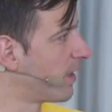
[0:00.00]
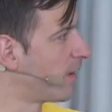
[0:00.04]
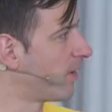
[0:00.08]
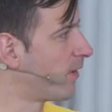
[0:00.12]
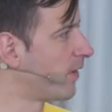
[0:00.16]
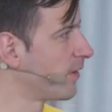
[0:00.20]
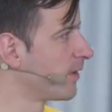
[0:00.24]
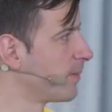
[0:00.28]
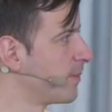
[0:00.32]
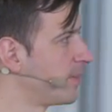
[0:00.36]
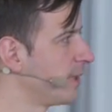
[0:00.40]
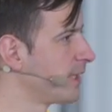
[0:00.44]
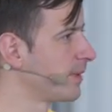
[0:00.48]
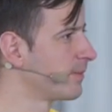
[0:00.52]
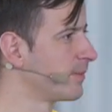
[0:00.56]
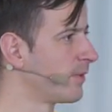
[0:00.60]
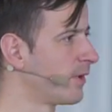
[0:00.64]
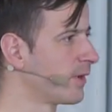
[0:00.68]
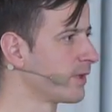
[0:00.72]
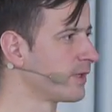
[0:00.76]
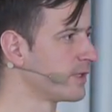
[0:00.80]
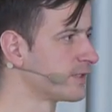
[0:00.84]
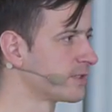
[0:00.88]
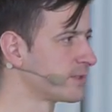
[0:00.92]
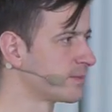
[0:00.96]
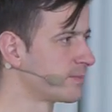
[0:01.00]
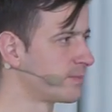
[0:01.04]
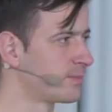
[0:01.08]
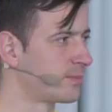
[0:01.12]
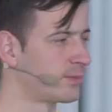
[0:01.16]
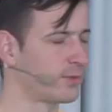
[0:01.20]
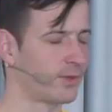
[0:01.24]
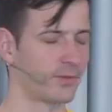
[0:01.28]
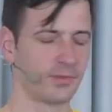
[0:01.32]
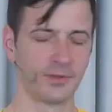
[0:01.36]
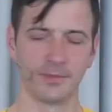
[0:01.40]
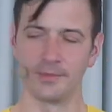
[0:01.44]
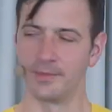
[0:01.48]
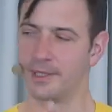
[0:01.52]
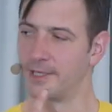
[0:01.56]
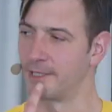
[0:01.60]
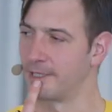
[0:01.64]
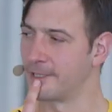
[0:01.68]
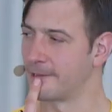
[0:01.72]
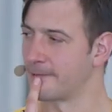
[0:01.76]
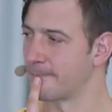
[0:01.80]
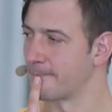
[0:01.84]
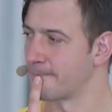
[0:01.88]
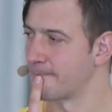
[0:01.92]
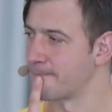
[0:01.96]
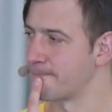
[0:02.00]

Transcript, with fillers: on a big model is problematic.